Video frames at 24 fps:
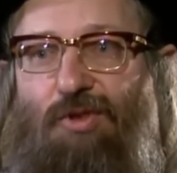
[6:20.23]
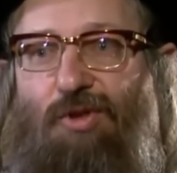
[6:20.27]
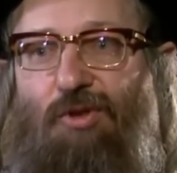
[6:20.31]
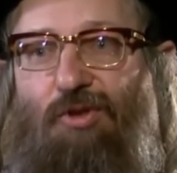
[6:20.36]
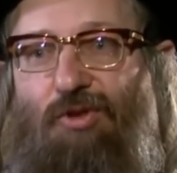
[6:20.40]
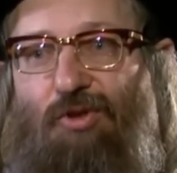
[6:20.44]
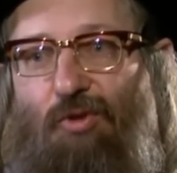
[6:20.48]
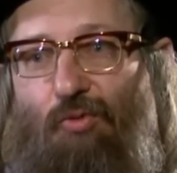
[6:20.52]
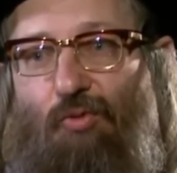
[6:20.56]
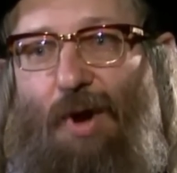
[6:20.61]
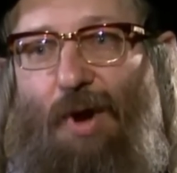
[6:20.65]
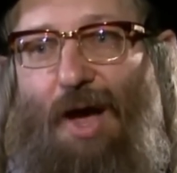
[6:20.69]

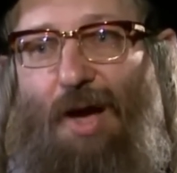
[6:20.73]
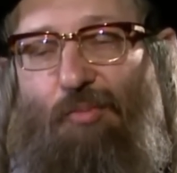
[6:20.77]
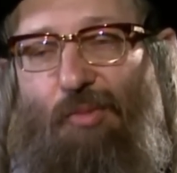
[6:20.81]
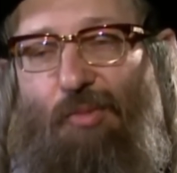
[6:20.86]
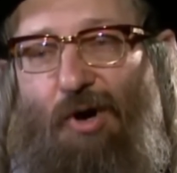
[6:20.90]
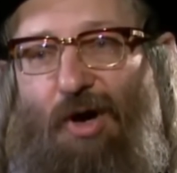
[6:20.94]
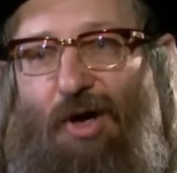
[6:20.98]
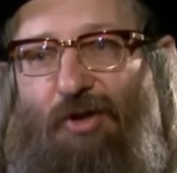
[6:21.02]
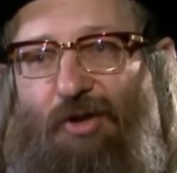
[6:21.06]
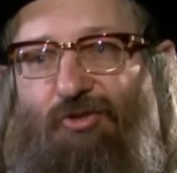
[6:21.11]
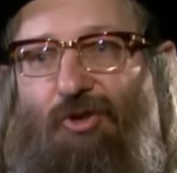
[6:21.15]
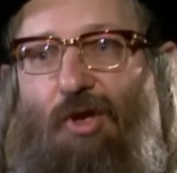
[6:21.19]
The
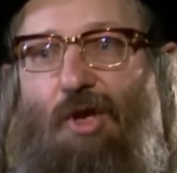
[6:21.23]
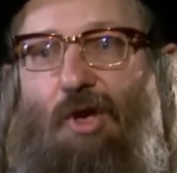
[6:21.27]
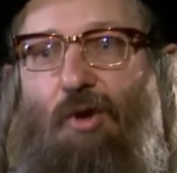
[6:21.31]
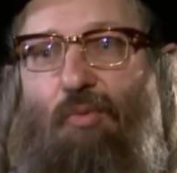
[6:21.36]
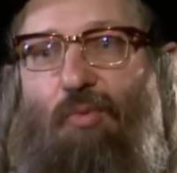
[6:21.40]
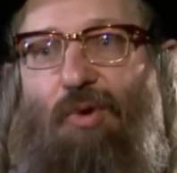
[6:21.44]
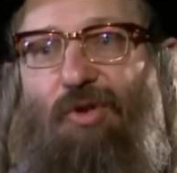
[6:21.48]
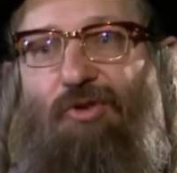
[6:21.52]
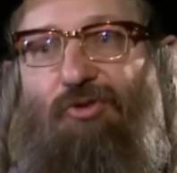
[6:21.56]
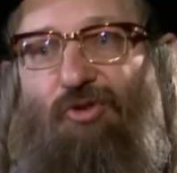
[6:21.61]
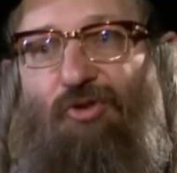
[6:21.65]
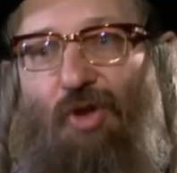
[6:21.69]
rabbis,
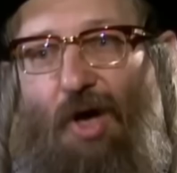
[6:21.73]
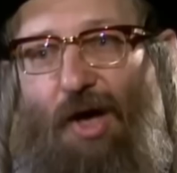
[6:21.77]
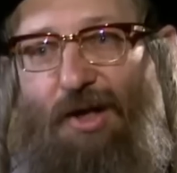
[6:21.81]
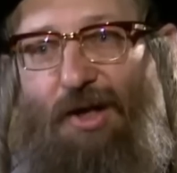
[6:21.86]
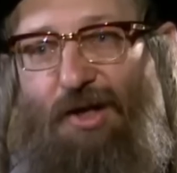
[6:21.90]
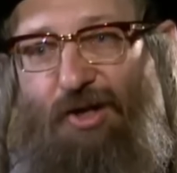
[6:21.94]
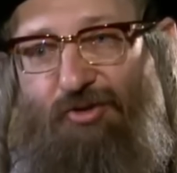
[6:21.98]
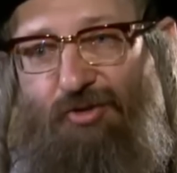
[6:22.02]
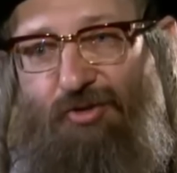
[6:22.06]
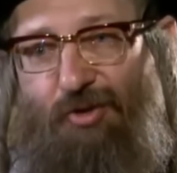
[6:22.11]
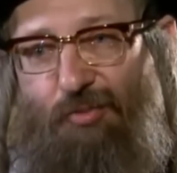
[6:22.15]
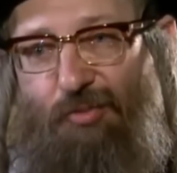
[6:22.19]
when
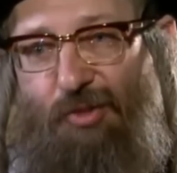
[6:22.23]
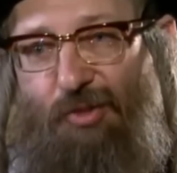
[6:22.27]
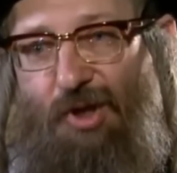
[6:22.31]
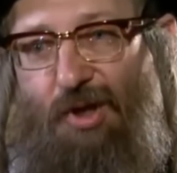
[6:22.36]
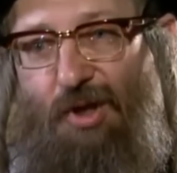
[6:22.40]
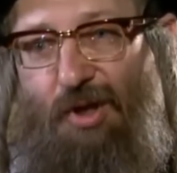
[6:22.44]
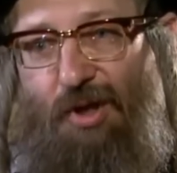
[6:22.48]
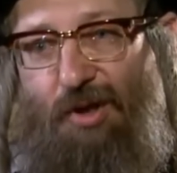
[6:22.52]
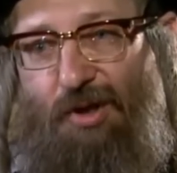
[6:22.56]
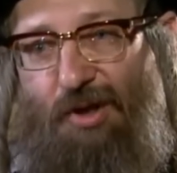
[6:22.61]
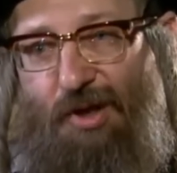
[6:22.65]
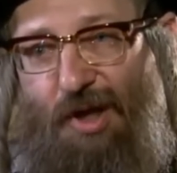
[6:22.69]
Zionism
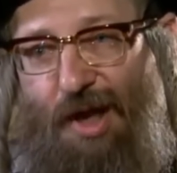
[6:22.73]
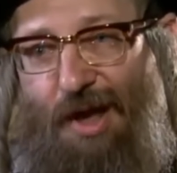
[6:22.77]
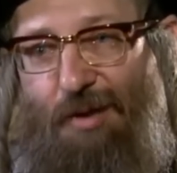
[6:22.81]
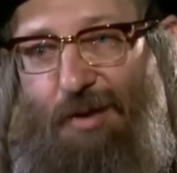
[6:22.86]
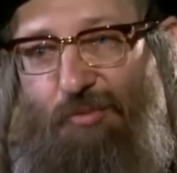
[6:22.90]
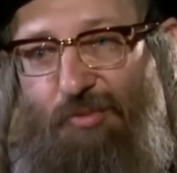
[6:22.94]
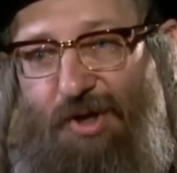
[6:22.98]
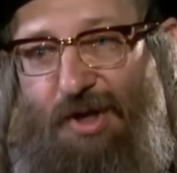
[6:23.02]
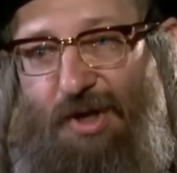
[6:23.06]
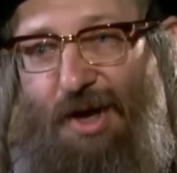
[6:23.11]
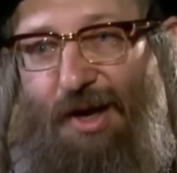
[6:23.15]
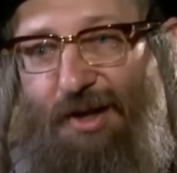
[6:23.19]

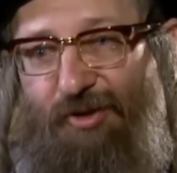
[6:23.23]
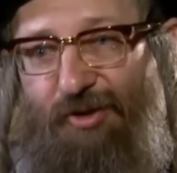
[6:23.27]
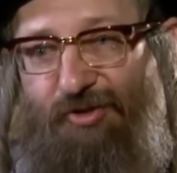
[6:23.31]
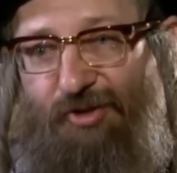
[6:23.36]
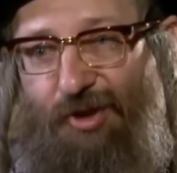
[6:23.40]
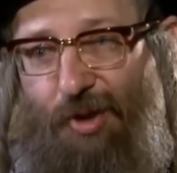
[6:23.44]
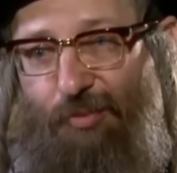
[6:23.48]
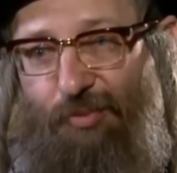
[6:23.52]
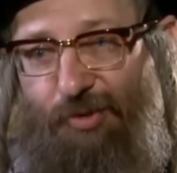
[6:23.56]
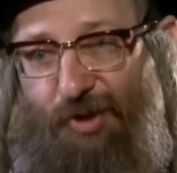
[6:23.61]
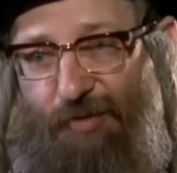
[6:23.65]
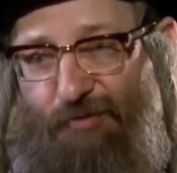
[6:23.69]
came, the
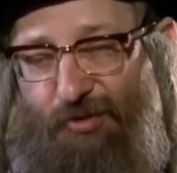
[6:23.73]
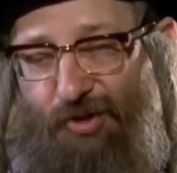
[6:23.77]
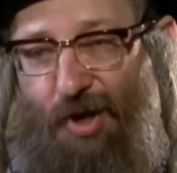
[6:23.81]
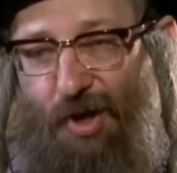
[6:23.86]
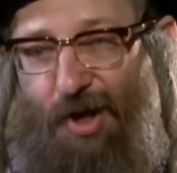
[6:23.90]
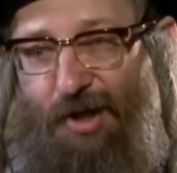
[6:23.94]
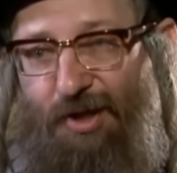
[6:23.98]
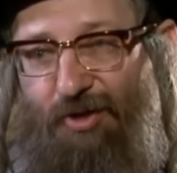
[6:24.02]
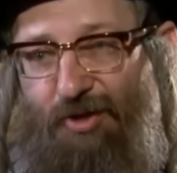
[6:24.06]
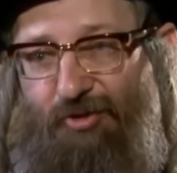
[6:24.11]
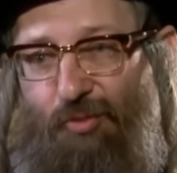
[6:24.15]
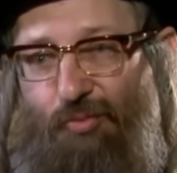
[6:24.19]
concept of
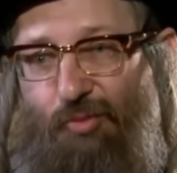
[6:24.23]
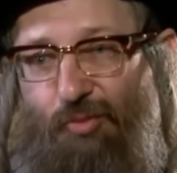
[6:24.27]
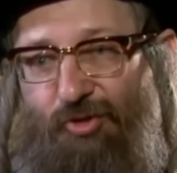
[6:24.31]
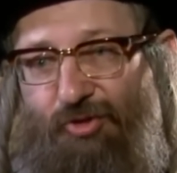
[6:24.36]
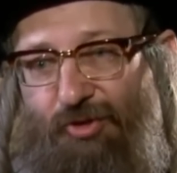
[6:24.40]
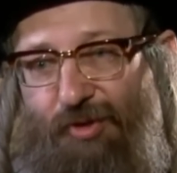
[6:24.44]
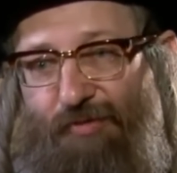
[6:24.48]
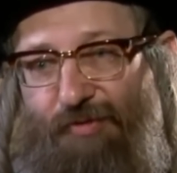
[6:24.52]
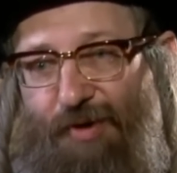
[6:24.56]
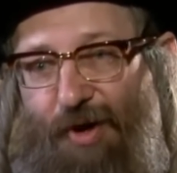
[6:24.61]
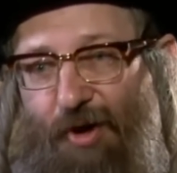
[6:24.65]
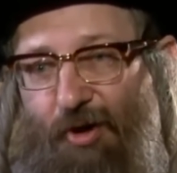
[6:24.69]
Zionism was
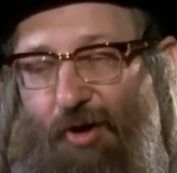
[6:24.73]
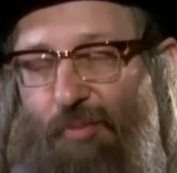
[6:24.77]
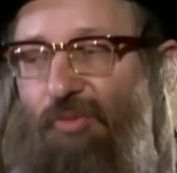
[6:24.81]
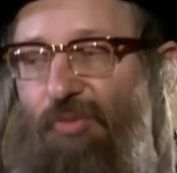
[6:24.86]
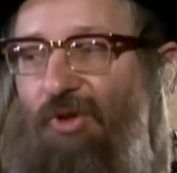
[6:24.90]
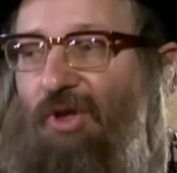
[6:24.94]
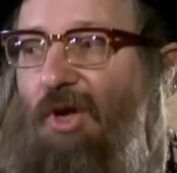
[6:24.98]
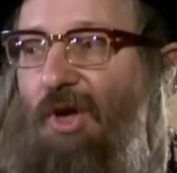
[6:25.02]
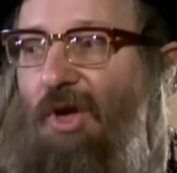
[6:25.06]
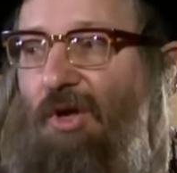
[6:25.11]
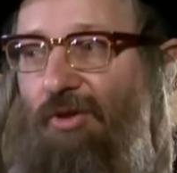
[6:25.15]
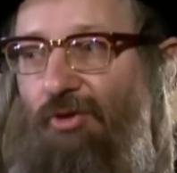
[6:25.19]

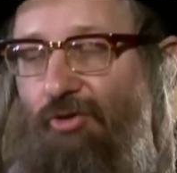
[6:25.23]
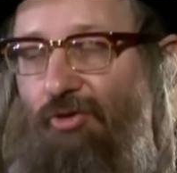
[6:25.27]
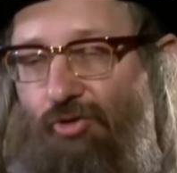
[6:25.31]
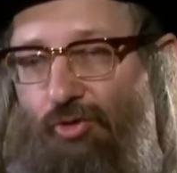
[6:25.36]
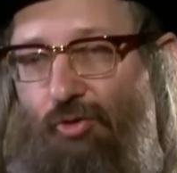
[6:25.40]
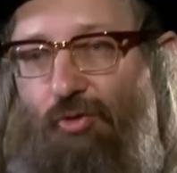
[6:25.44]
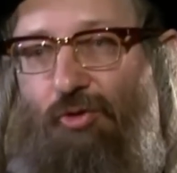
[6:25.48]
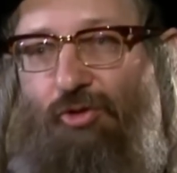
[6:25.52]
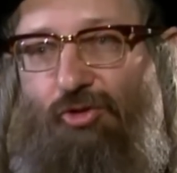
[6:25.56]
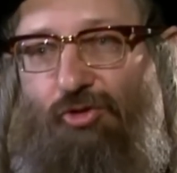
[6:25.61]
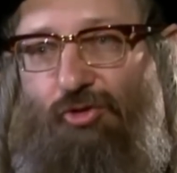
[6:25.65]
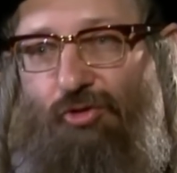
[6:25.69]
developed, the
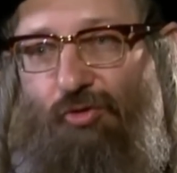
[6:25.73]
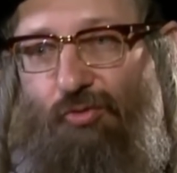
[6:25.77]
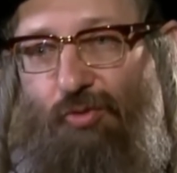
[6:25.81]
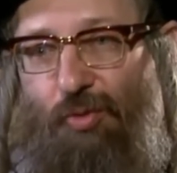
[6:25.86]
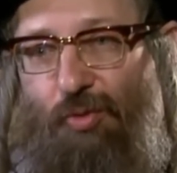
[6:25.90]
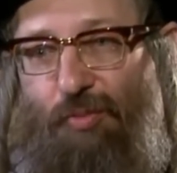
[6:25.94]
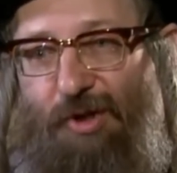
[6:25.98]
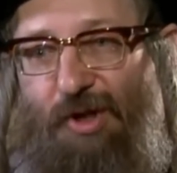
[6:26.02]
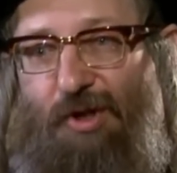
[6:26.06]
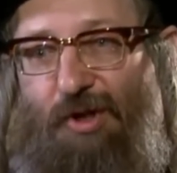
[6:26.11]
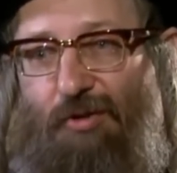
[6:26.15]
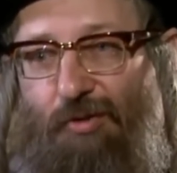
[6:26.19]
Jewish
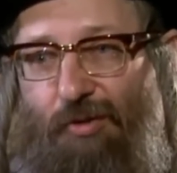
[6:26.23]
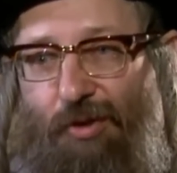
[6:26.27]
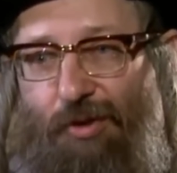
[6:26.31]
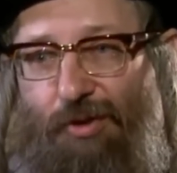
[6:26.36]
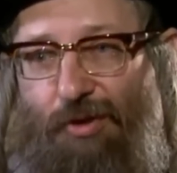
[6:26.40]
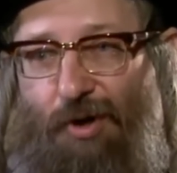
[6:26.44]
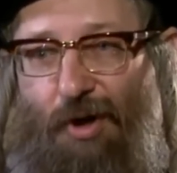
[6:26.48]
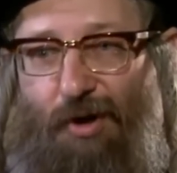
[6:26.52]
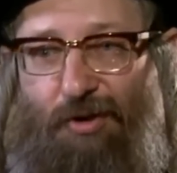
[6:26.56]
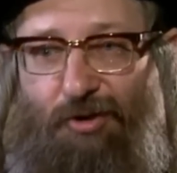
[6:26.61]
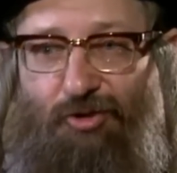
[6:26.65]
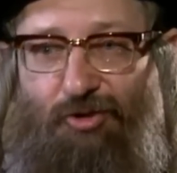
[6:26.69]
rabbinical
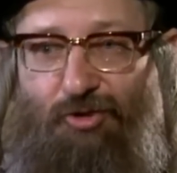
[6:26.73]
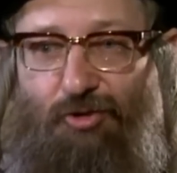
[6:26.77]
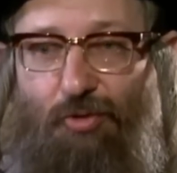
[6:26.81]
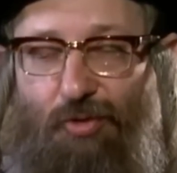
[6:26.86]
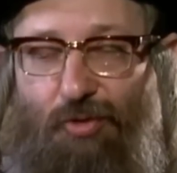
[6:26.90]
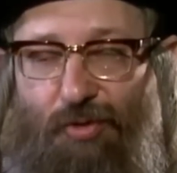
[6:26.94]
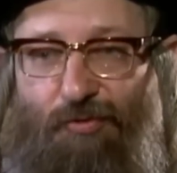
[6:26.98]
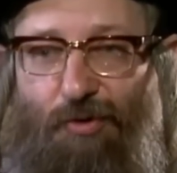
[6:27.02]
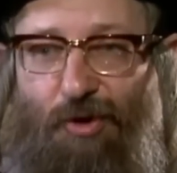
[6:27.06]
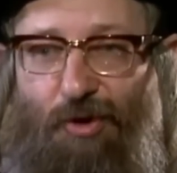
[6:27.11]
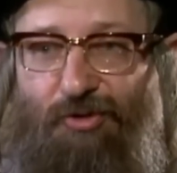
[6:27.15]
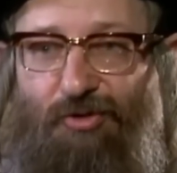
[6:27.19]
authorities
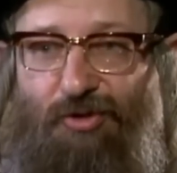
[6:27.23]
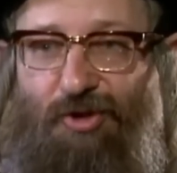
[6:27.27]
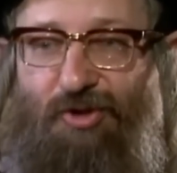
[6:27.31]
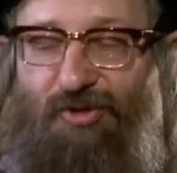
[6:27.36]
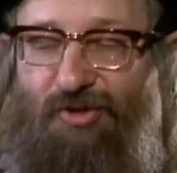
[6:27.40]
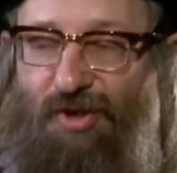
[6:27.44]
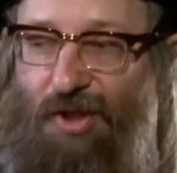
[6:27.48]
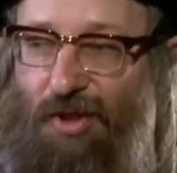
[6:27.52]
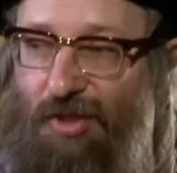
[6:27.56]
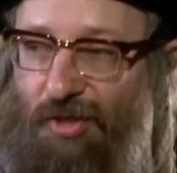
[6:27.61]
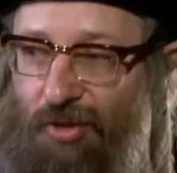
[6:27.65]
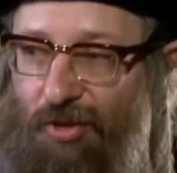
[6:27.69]
universally
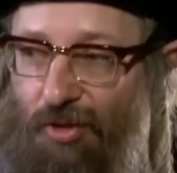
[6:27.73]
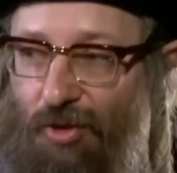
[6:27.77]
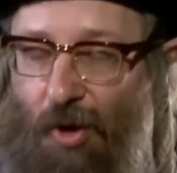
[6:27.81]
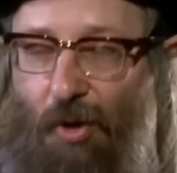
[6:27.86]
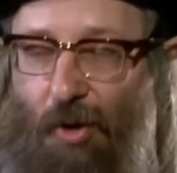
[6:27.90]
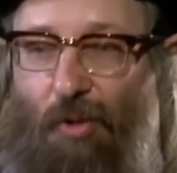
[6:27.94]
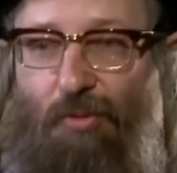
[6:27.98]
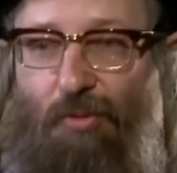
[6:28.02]
said, no,